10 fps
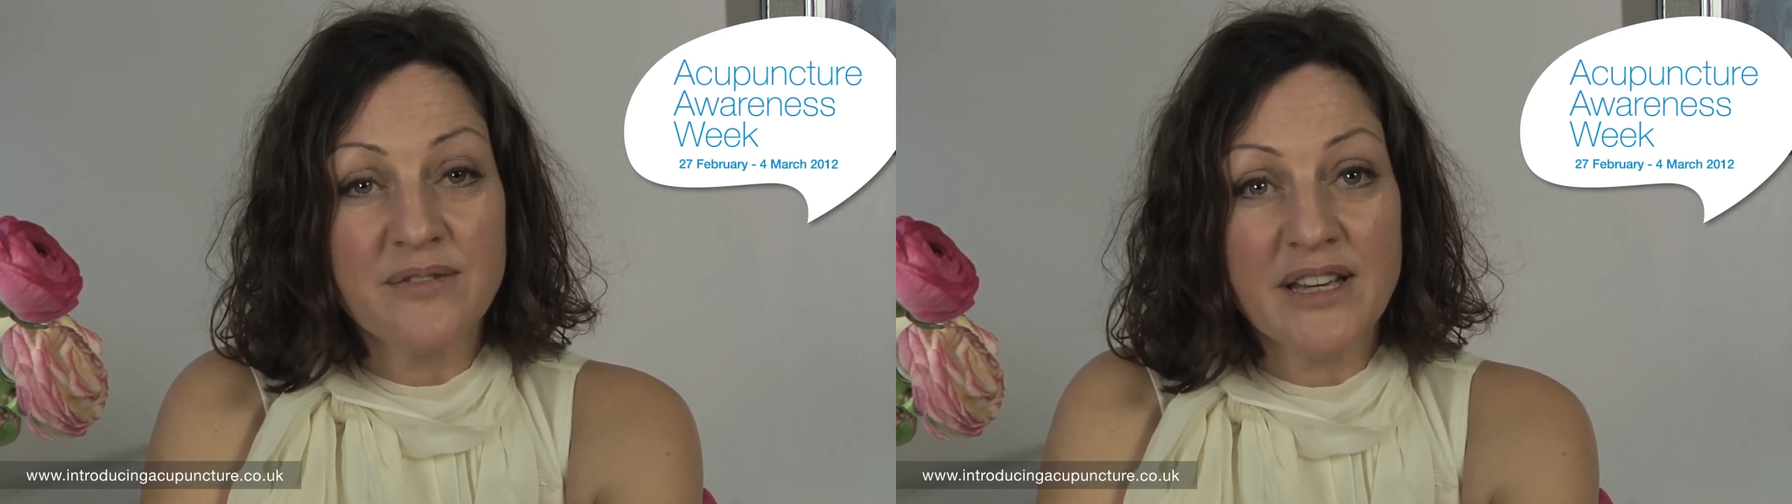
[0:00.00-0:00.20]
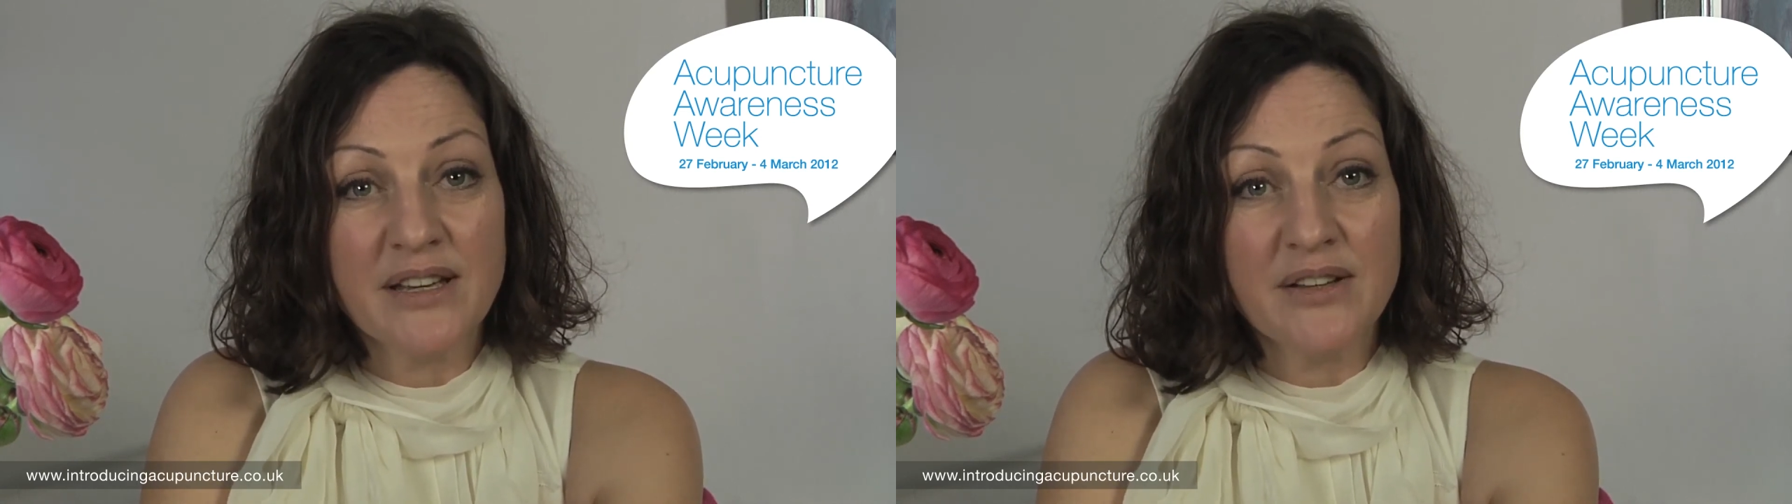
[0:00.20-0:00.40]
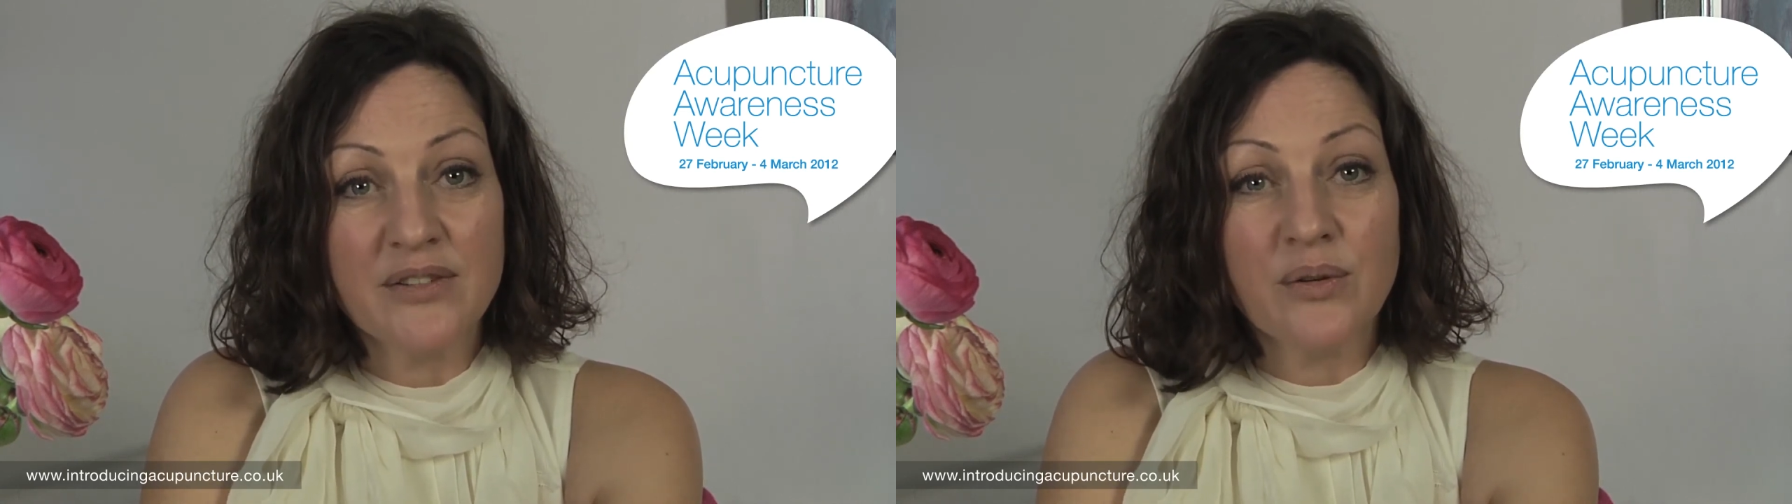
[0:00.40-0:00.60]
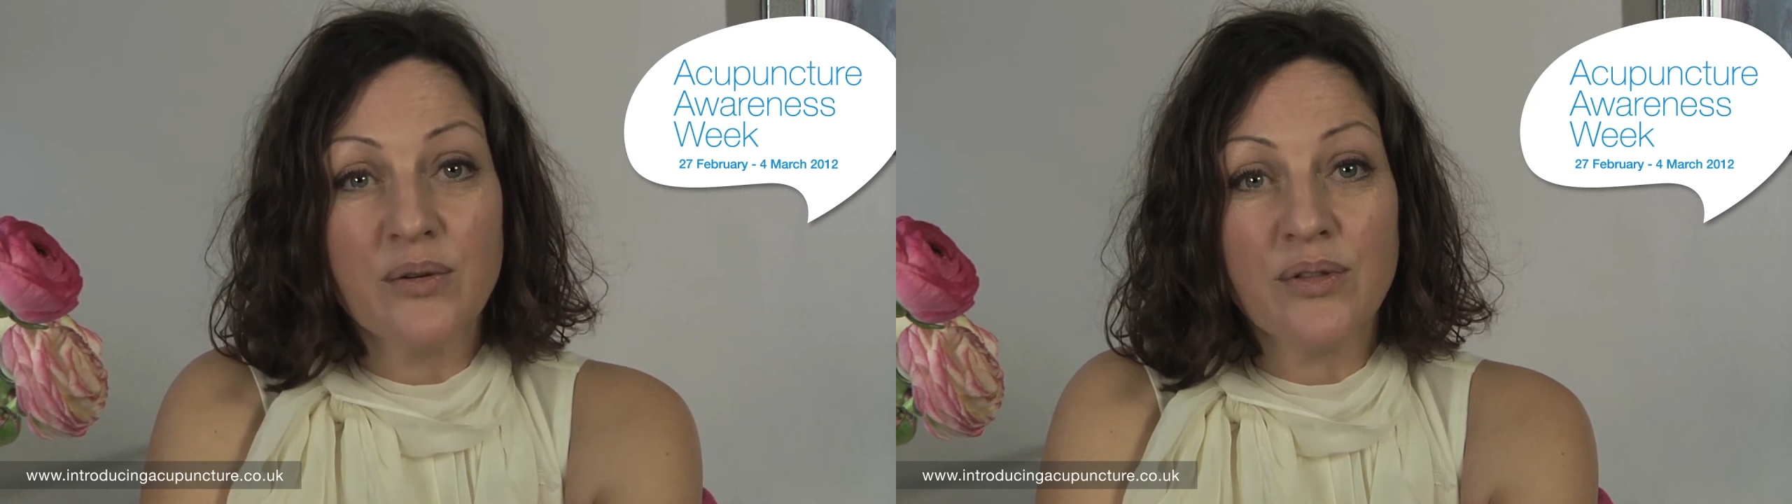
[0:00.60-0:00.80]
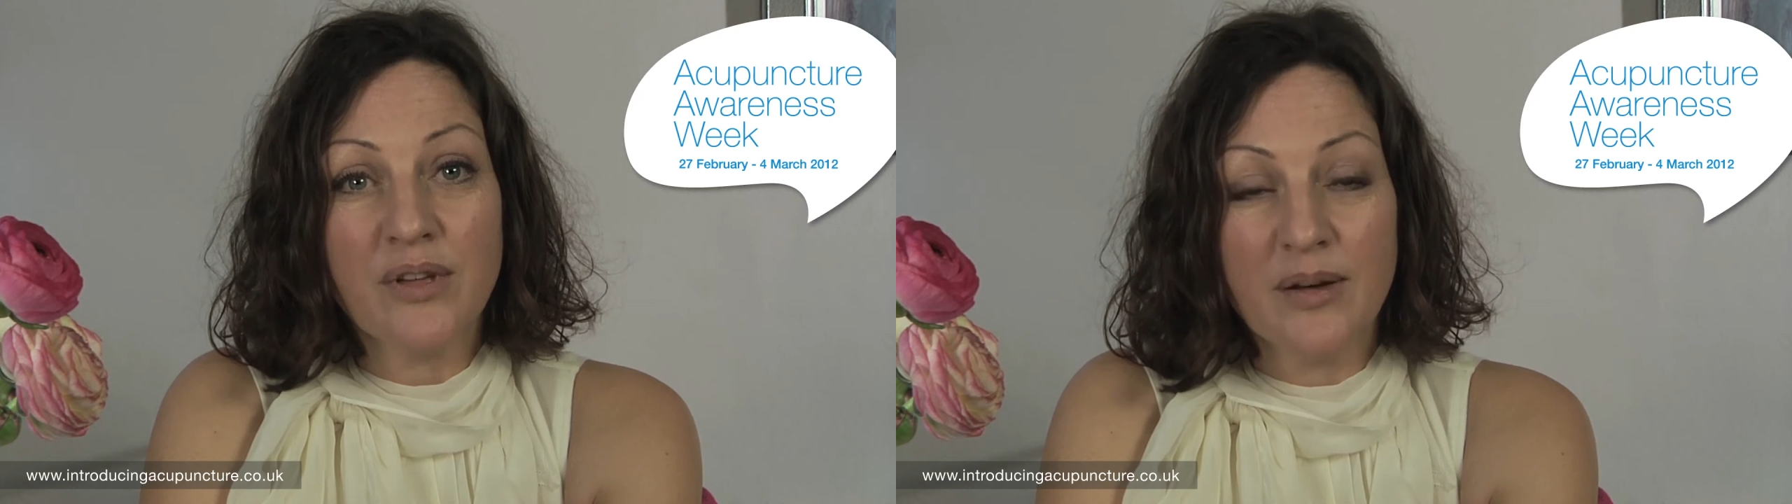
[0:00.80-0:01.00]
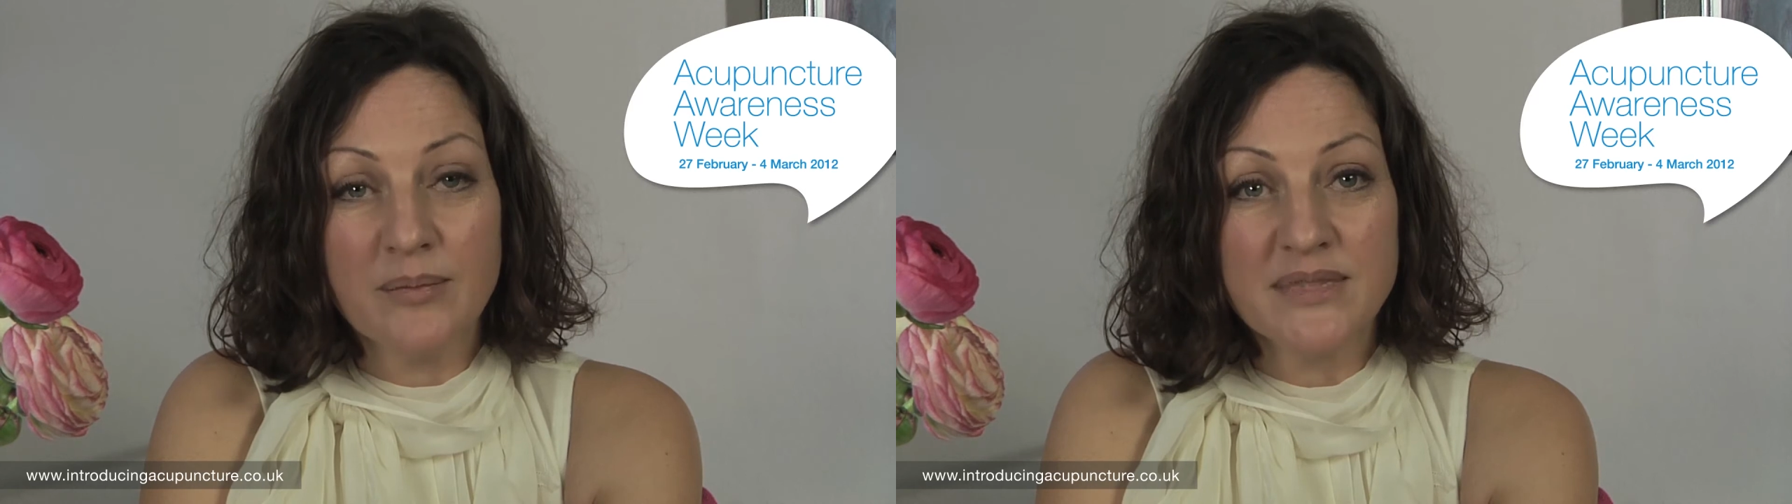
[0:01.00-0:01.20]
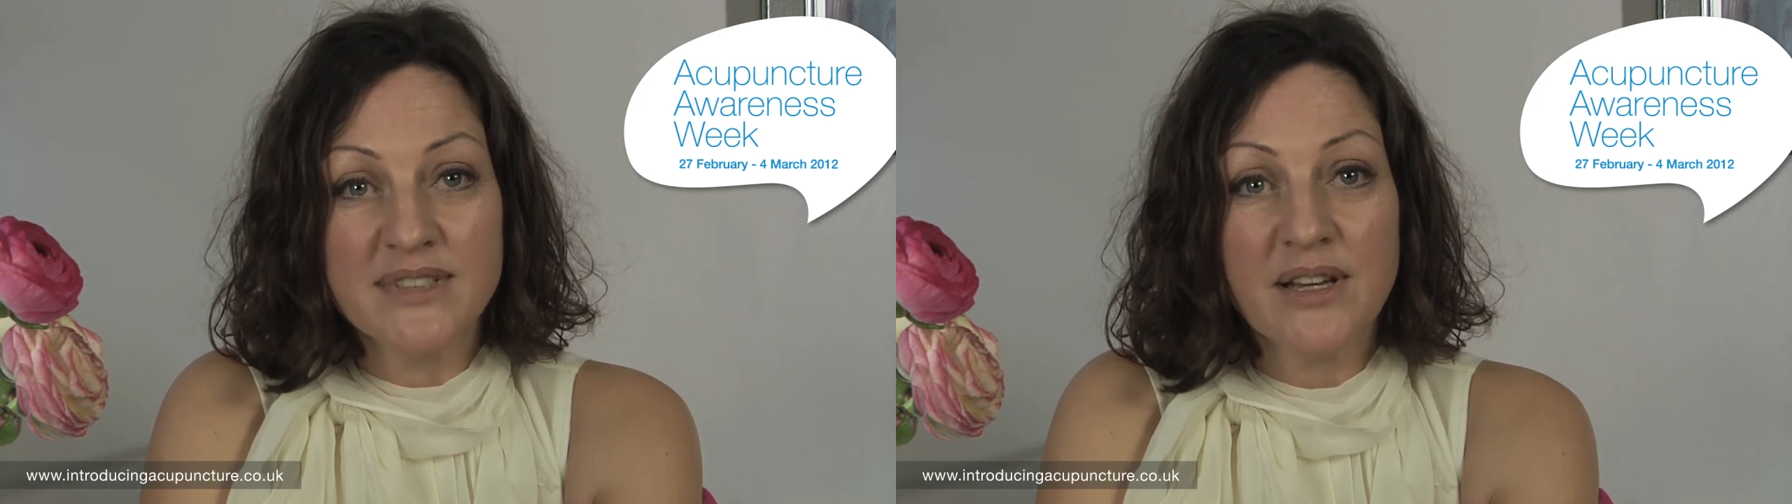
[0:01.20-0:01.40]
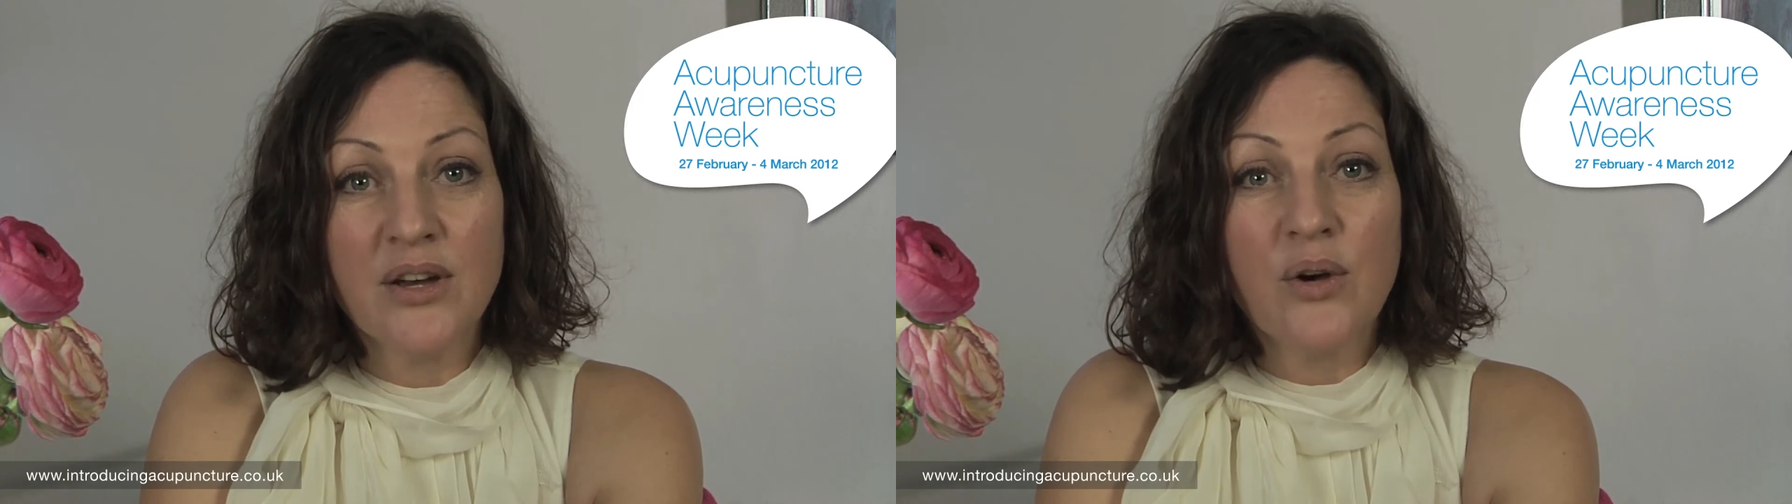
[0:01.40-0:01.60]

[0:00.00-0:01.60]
fingers or thumbs,